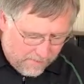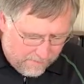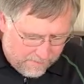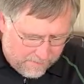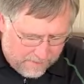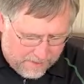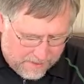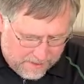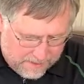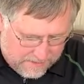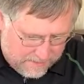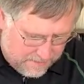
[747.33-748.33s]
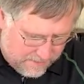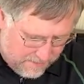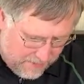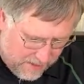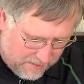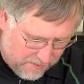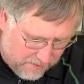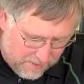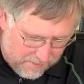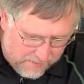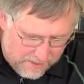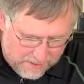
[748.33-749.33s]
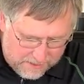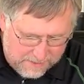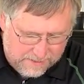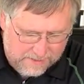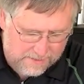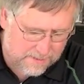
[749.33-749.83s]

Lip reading: for about 20 minutes.